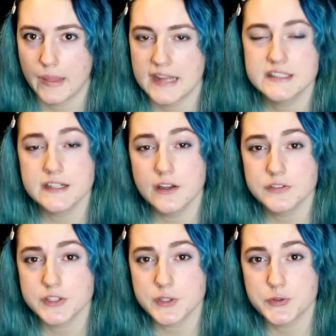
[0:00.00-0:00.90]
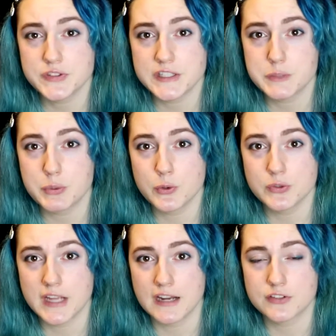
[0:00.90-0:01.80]
I did also use the spoon to
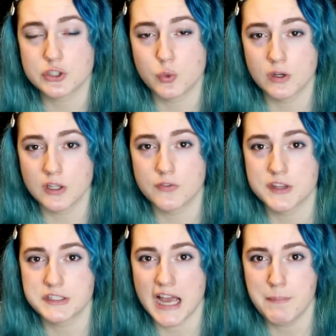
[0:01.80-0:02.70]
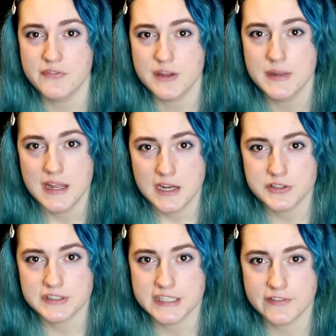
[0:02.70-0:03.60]
kind of swirl over the top of them just
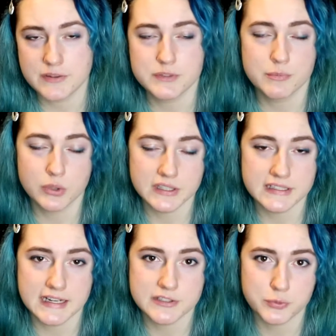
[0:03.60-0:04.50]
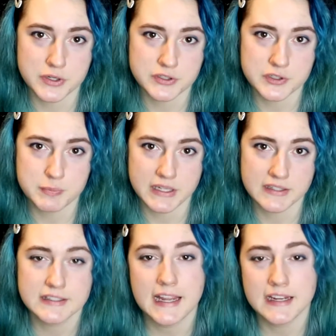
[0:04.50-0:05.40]
to give them some really nice ridges, because
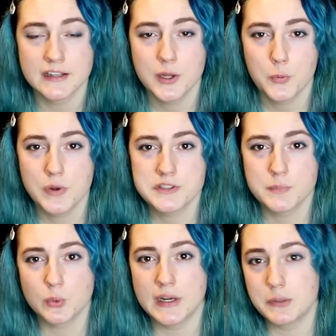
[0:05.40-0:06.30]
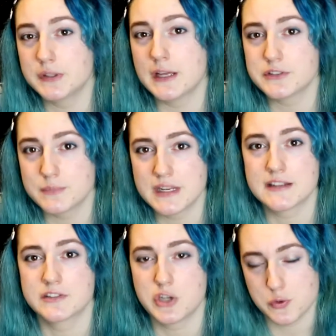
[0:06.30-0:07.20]
hey, what's a meringue without some nice
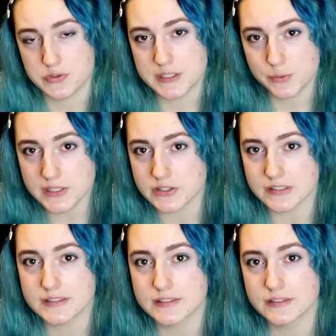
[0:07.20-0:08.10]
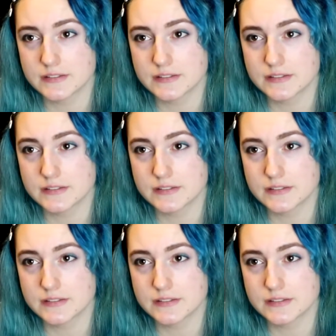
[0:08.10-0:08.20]
toasty ridges?